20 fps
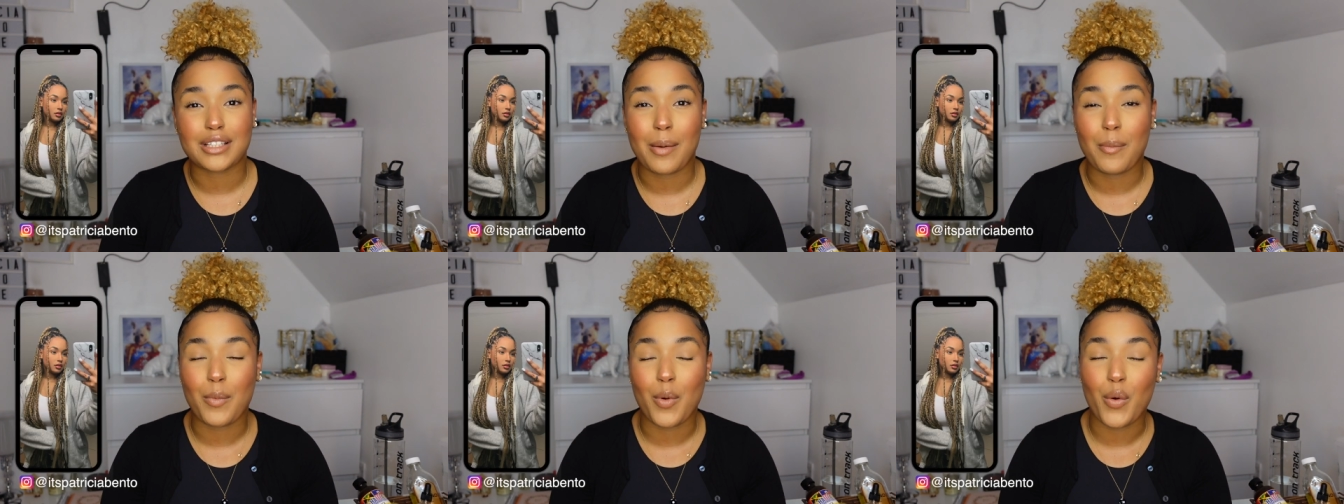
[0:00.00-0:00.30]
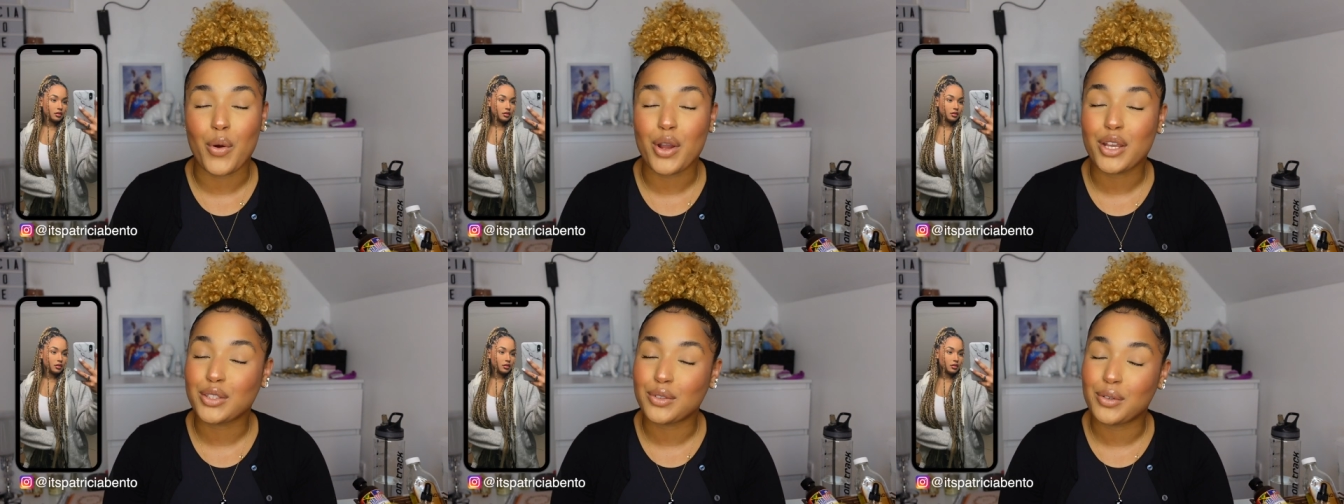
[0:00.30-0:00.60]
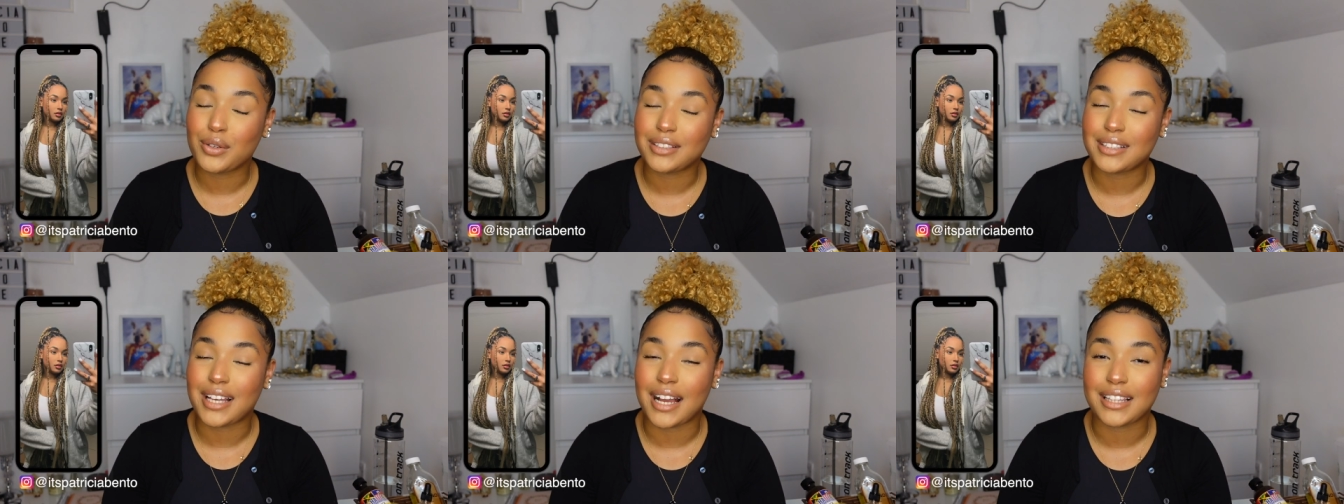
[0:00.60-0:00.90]
I'm always
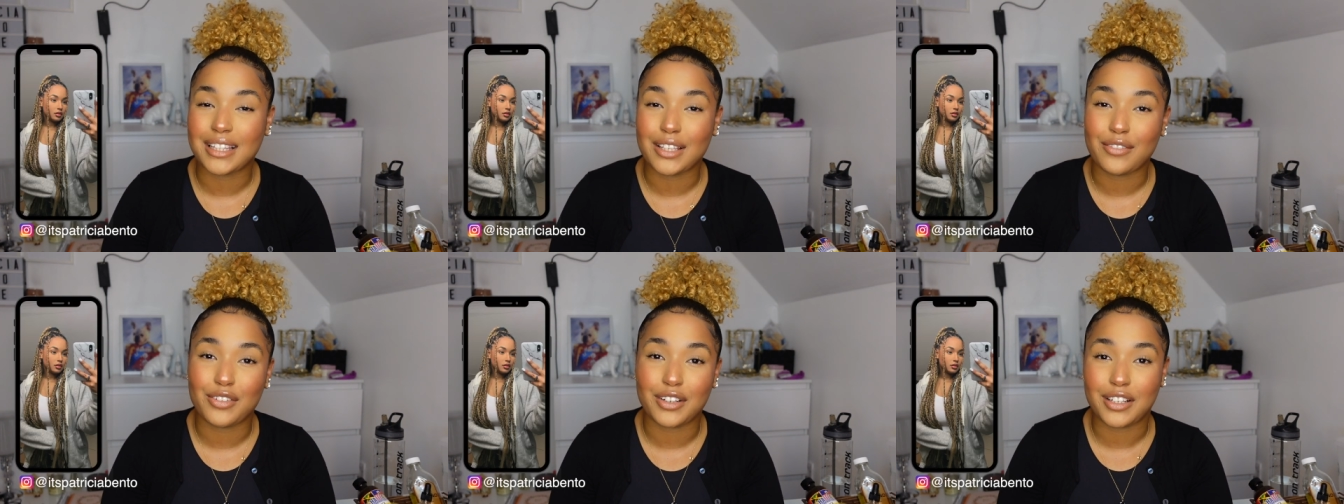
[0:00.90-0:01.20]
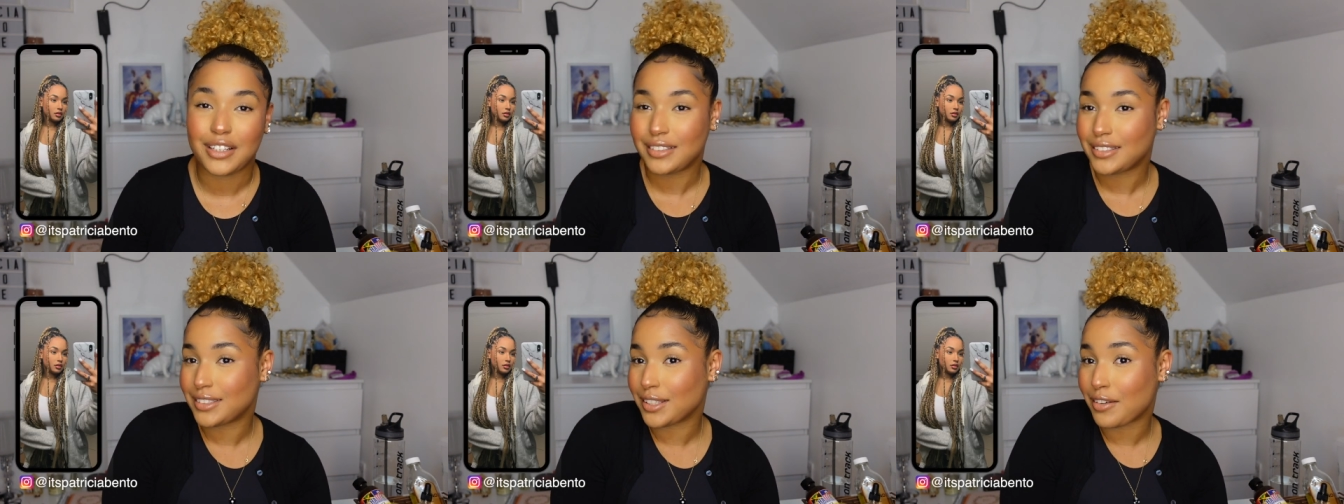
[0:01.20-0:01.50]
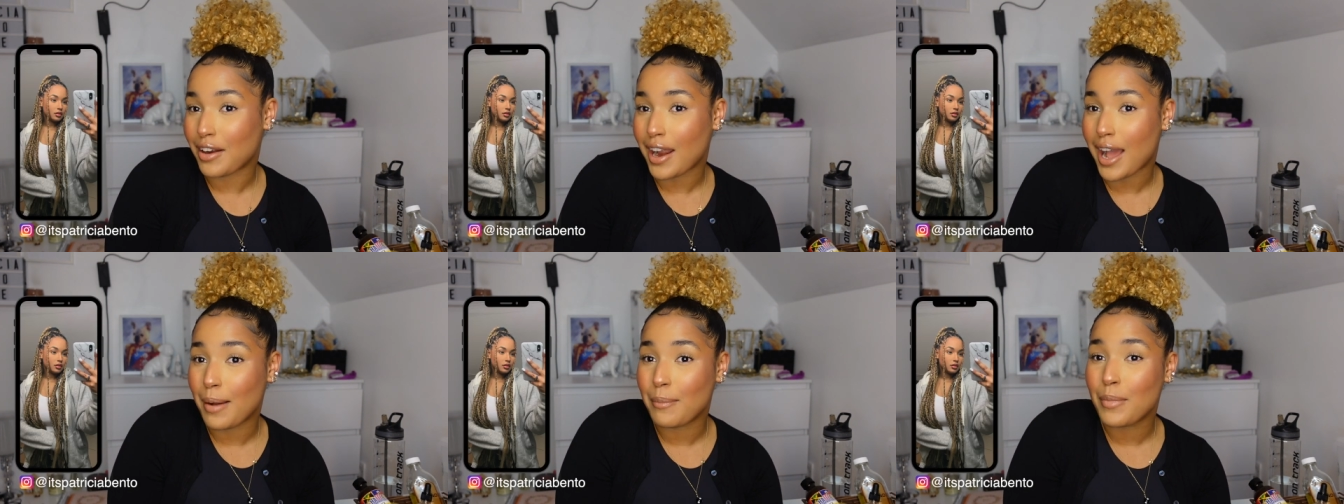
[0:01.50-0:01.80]
active on
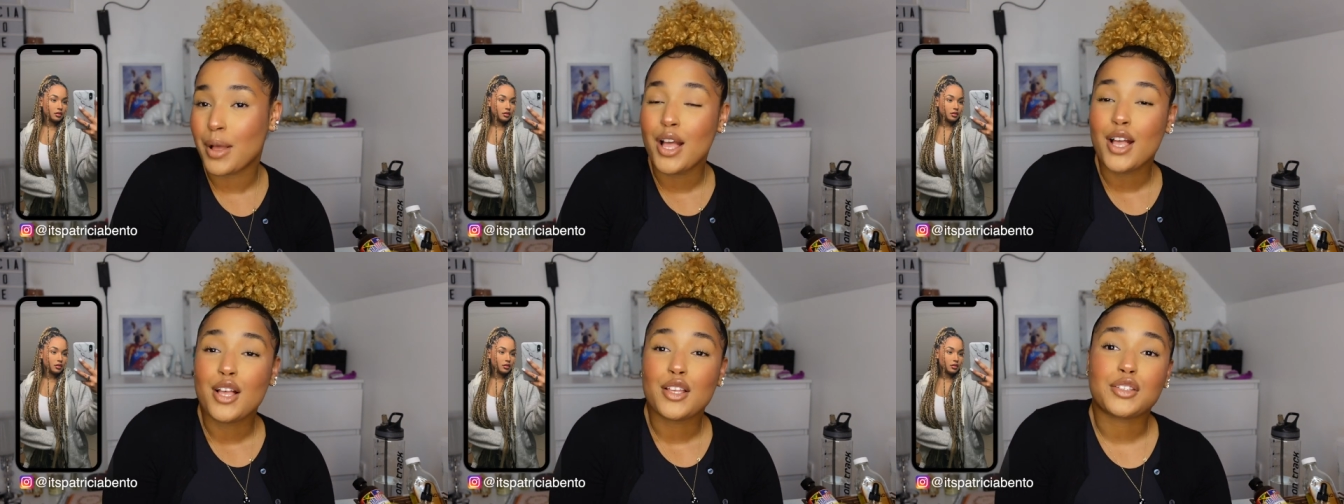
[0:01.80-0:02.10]
Instagram,